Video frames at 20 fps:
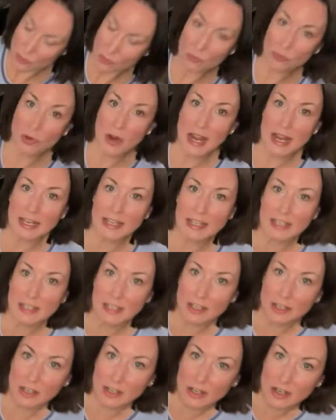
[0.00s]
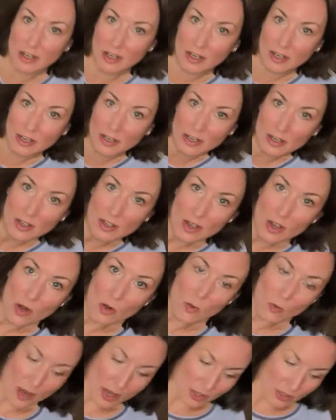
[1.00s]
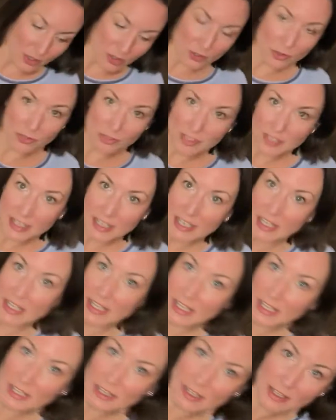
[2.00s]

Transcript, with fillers: right here where your knee